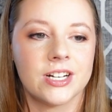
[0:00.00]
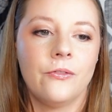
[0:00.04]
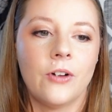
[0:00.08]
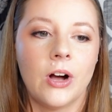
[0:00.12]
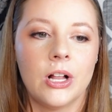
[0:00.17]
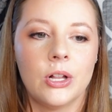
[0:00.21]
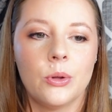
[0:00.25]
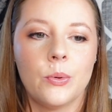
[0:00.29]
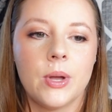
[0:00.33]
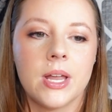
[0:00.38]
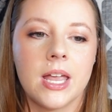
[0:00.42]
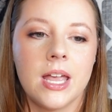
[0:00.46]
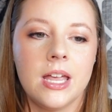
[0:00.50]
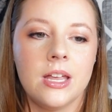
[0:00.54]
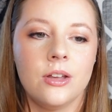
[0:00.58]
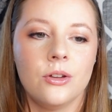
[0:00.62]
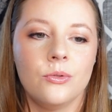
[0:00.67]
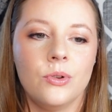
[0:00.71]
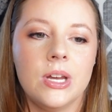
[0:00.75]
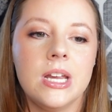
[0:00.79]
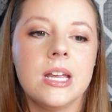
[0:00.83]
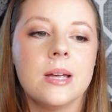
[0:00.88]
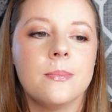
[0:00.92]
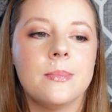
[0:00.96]
following a
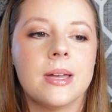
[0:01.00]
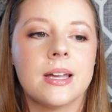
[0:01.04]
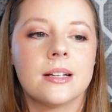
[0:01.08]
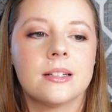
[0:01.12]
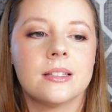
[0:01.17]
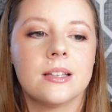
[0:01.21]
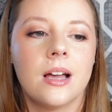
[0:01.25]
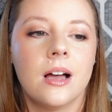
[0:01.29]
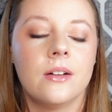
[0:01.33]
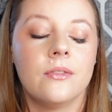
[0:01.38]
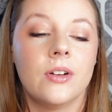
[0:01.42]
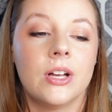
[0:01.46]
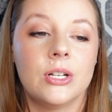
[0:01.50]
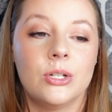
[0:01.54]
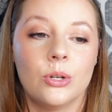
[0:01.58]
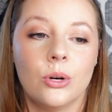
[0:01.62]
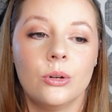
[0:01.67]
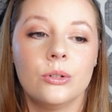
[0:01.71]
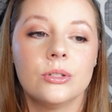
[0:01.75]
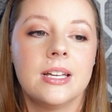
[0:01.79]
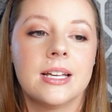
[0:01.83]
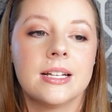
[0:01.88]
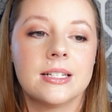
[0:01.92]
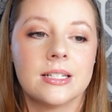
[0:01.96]
unique mix of
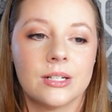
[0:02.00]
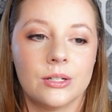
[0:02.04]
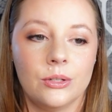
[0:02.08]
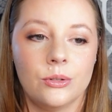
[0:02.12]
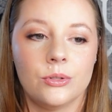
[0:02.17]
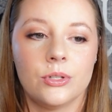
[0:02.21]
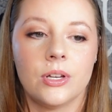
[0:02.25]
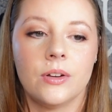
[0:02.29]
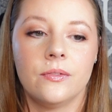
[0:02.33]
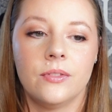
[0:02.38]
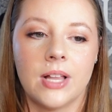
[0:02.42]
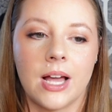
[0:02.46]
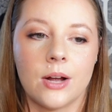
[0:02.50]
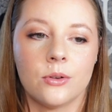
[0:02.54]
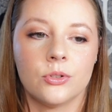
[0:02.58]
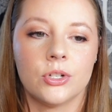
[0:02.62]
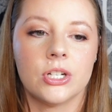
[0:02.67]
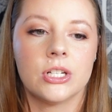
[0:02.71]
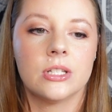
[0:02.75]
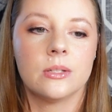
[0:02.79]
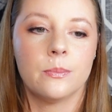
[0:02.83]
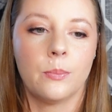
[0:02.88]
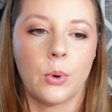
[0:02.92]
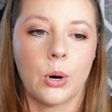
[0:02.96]
adult exclusive
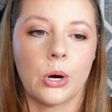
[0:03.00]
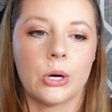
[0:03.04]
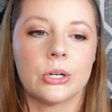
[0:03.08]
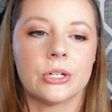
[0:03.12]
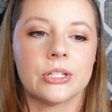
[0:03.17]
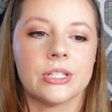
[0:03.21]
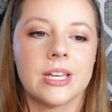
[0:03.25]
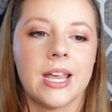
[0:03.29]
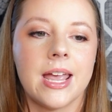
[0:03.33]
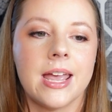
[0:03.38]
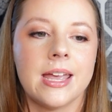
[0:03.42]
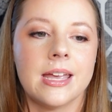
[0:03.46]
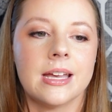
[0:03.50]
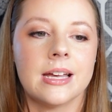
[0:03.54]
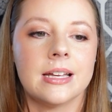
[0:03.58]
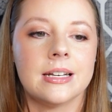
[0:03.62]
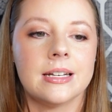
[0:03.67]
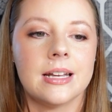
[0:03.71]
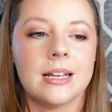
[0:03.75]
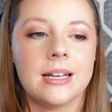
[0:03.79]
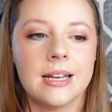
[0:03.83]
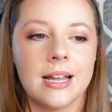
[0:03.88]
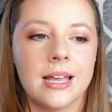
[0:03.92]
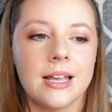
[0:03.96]
lounges, bars,
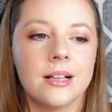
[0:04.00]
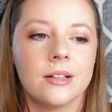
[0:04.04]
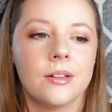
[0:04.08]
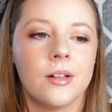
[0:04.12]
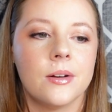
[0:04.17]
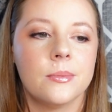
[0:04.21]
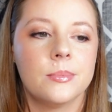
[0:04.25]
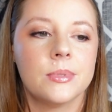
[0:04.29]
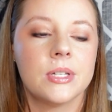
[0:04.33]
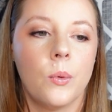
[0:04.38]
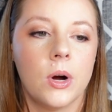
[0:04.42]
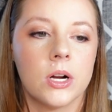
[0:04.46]
and nightclubs.